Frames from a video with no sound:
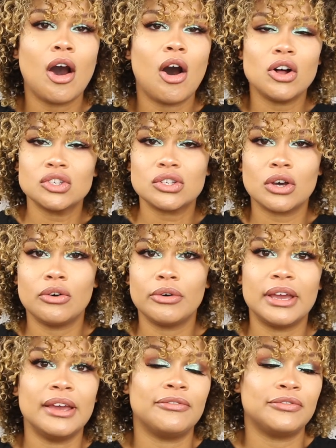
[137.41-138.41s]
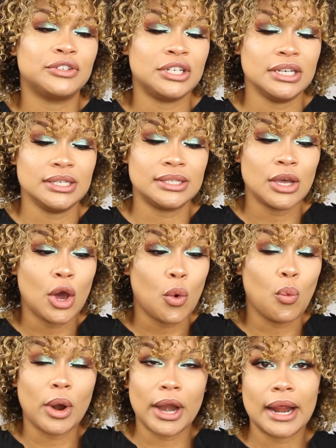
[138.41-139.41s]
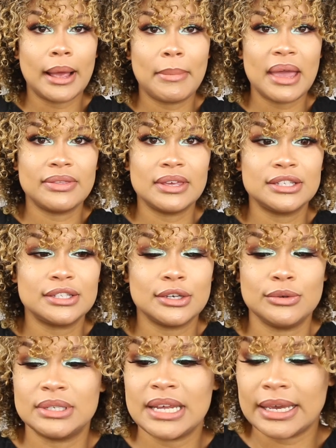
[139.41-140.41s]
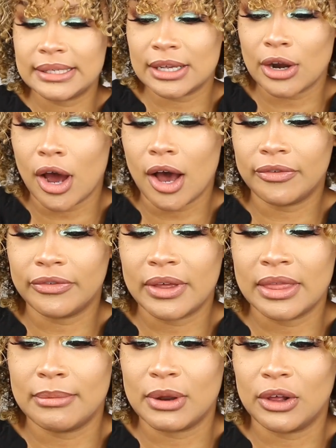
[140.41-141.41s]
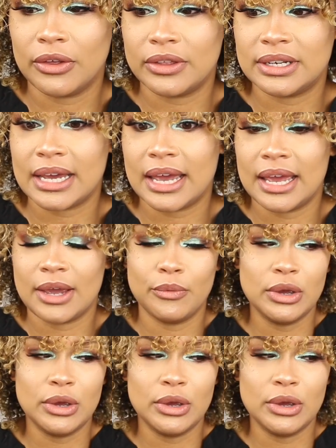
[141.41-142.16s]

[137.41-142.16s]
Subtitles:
Also, if she's wearing a bathing suit, takes it off in the middle of the day,